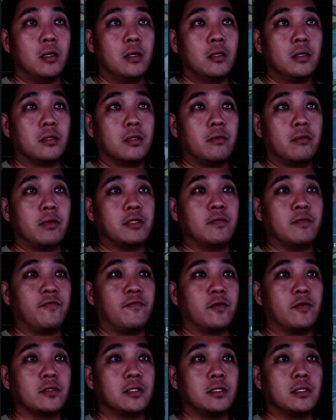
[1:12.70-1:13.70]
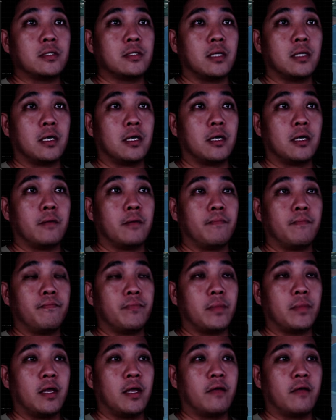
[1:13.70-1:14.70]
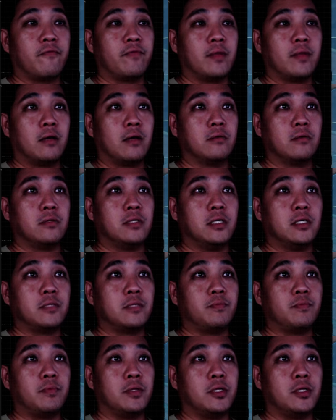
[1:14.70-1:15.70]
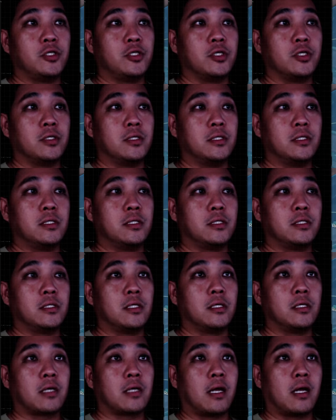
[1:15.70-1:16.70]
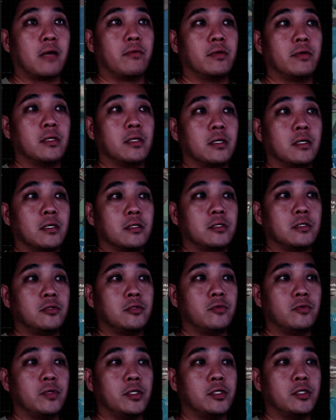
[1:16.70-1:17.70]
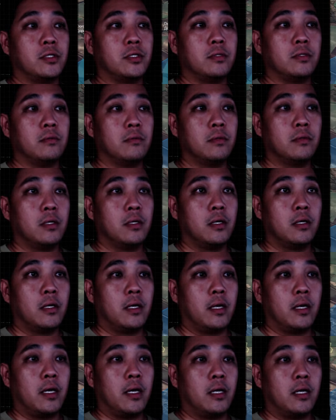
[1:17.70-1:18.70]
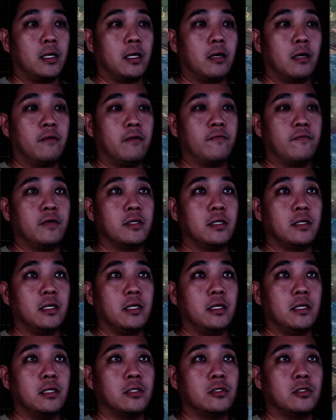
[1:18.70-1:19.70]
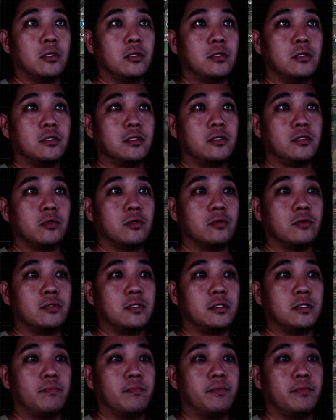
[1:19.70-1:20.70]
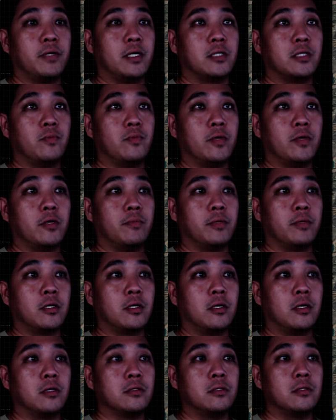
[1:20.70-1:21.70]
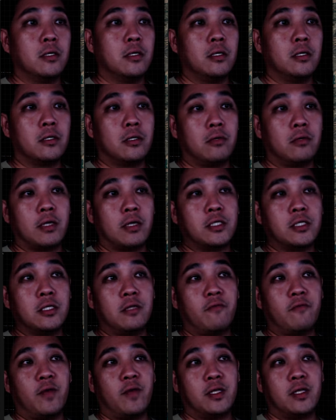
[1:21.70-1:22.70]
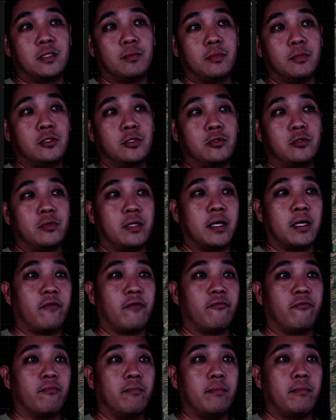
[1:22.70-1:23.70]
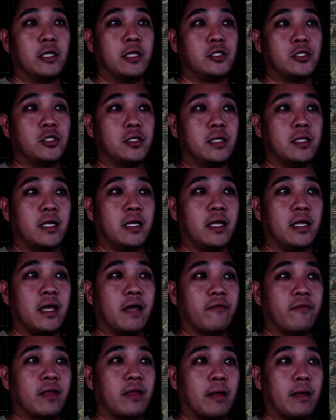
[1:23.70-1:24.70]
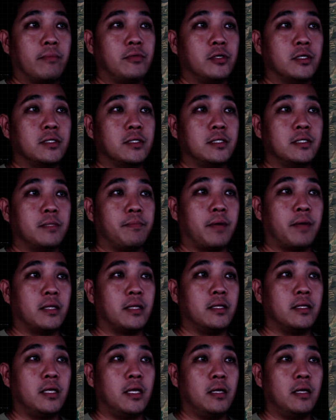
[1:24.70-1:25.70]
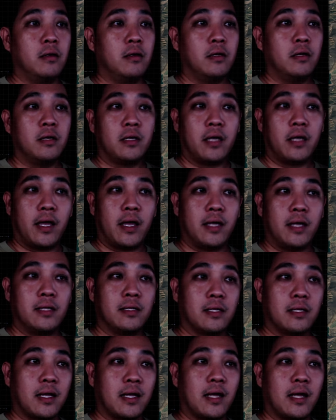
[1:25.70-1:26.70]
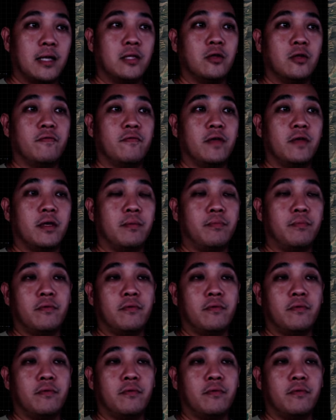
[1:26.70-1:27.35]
Russian forces have now this position. This is the current situation. And however, it is not so simple as well because the Russian Defense Ministry have mentioned that they have captured Zapadne and Kalinove